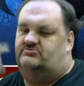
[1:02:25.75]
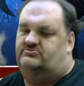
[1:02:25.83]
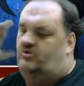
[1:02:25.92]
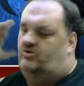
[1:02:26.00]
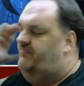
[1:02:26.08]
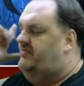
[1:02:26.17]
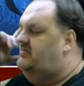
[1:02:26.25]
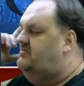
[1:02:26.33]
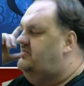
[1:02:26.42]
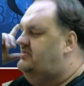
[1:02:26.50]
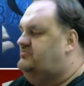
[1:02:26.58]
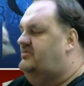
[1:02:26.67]
So be it.
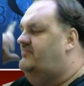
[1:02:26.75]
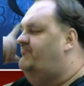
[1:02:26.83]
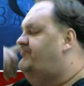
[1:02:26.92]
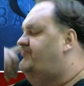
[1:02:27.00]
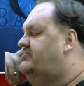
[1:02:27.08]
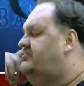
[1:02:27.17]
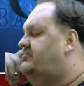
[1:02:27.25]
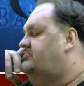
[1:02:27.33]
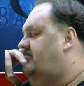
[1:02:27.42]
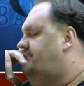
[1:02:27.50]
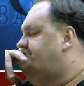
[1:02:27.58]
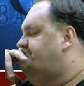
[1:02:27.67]
It's getting fixed tonight.